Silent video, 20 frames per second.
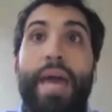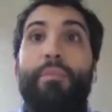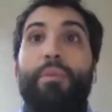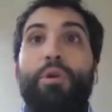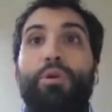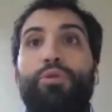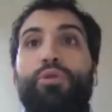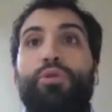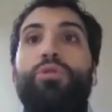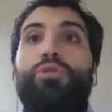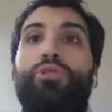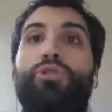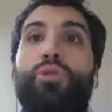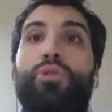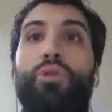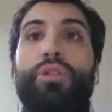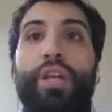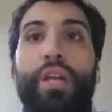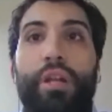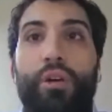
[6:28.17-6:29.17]
able to
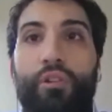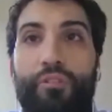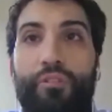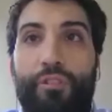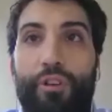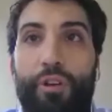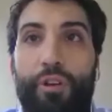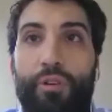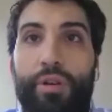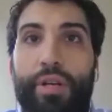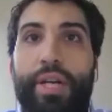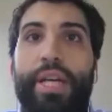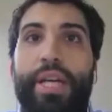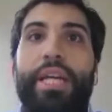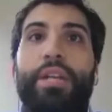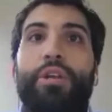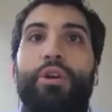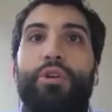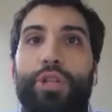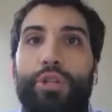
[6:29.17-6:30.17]
control the low flow
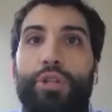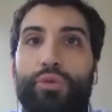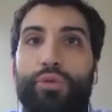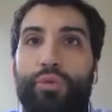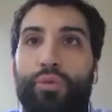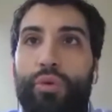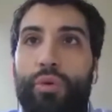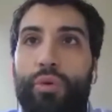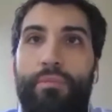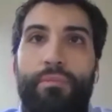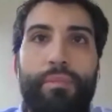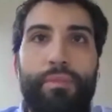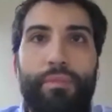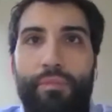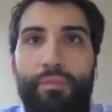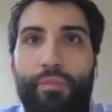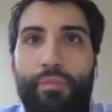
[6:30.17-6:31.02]
in order to